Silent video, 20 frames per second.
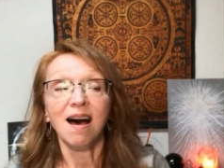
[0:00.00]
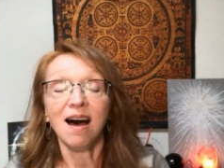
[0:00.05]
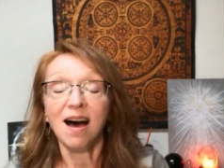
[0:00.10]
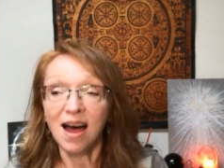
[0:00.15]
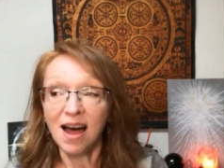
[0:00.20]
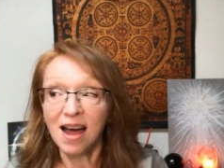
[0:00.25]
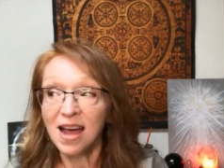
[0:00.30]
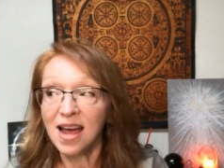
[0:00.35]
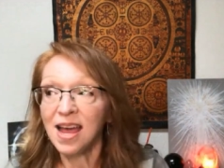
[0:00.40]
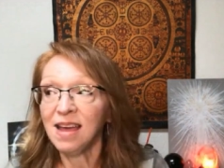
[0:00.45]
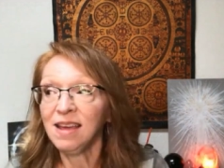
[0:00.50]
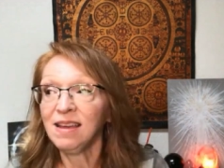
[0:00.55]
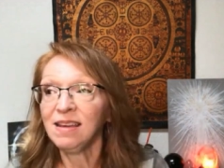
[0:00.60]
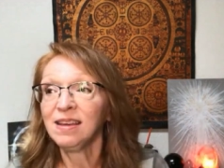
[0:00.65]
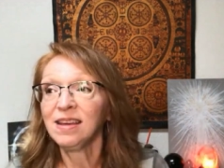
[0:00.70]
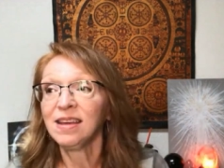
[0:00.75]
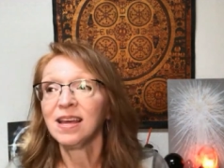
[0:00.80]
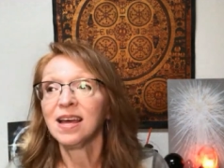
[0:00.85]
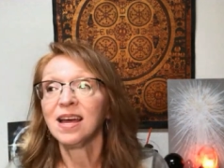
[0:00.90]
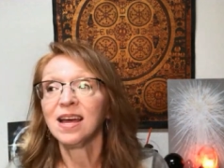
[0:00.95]
I
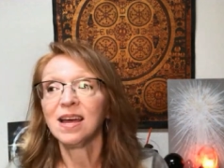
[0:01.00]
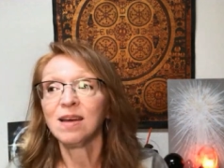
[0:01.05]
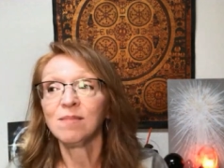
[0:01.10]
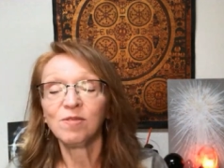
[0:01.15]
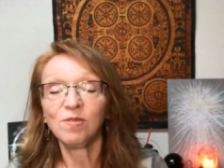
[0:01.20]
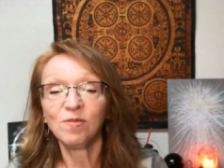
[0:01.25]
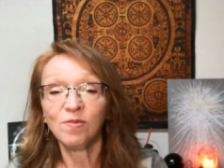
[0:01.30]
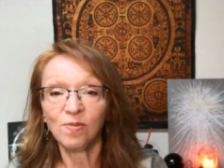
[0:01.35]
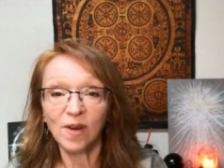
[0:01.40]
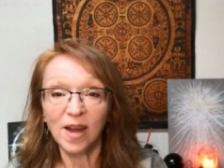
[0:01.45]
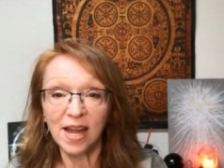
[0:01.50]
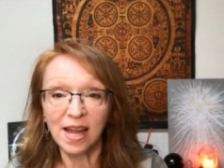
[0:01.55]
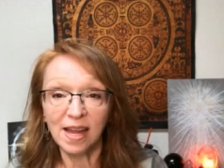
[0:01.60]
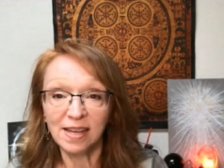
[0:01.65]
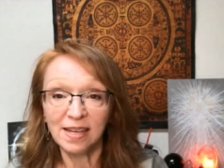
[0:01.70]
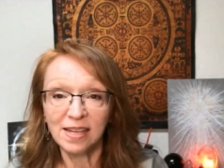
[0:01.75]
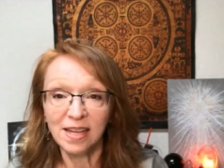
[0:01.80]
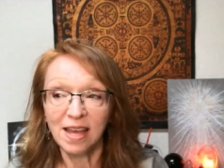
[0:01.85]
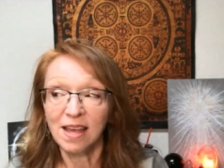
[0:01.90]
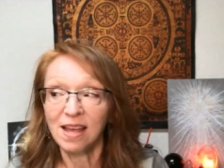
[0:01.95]
am
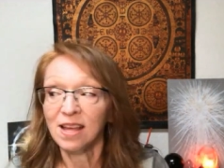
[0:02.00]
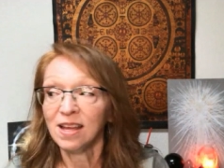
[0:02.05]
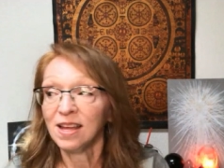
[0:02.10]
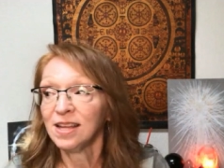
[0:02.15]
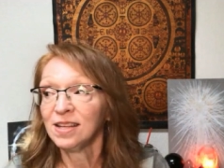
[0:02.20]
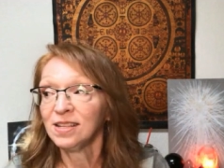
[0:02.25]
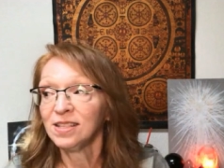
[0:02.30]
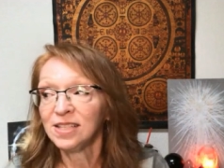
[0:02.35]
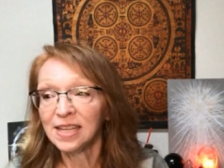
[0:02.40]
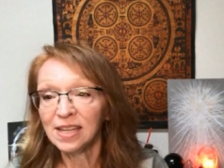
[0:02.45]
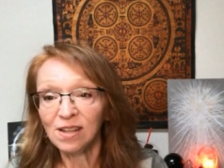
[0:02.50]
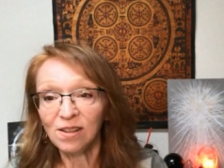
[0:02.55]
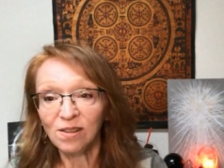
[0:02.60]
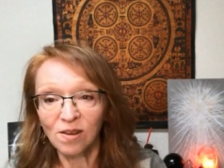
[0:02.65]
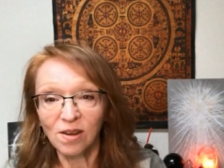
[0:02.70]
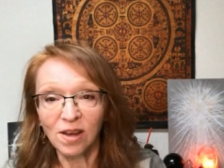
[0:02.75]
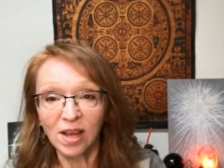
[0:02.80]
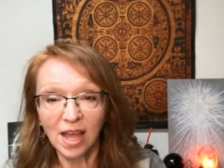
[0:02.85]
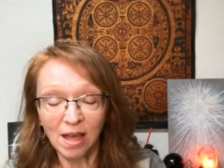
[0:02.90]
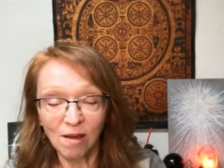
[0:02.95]
afraid to
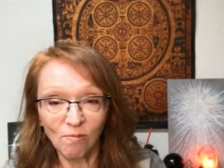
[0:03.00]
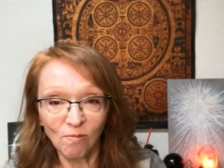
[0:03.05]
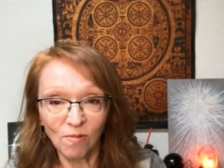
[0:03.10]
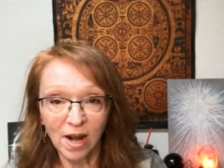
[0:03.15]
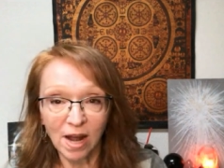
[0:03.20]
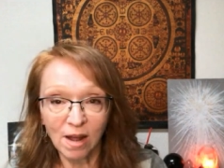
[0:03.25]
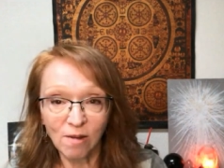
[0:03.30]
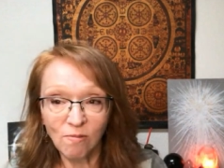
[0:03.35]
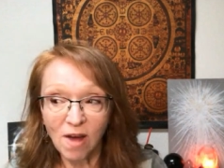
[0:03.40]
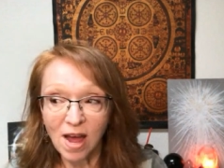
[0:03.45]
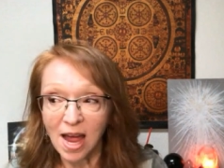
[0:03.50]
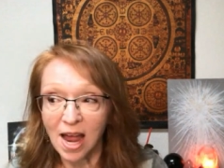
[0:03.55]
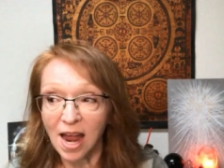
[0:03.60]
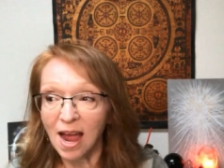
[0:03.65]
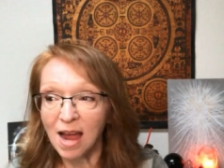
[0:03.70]
look at what I want.